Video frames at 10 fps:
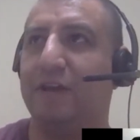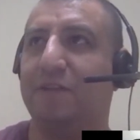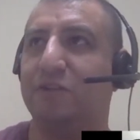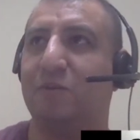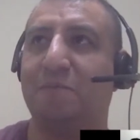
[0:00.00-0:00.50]

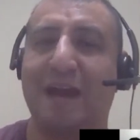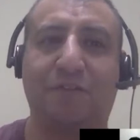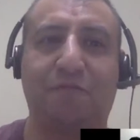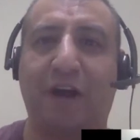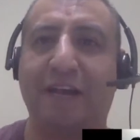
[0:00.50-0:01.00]
there's a
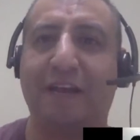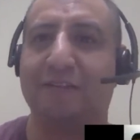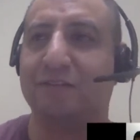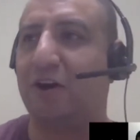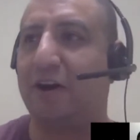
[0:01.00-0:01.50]
Magic
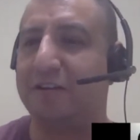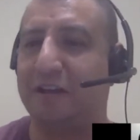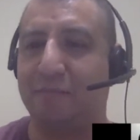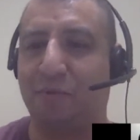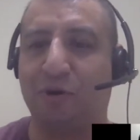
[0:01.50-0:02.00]
Finance
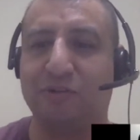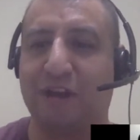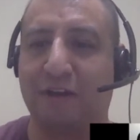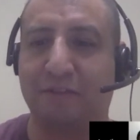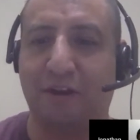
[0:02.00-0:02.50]
content
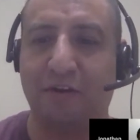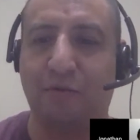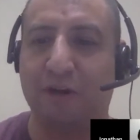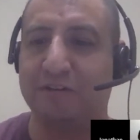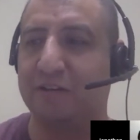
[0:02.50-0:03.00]
person out there
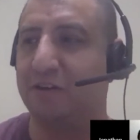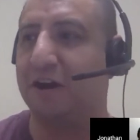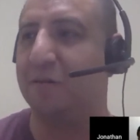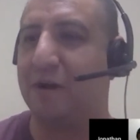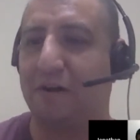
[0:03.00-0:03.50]
who wants to
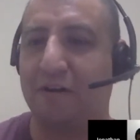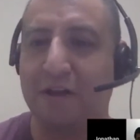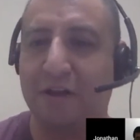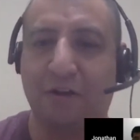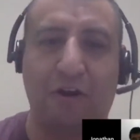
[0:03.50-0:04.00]
talk about
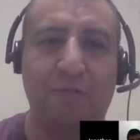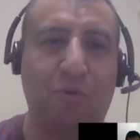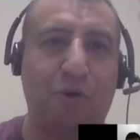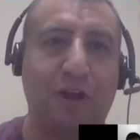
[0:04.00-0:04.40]
card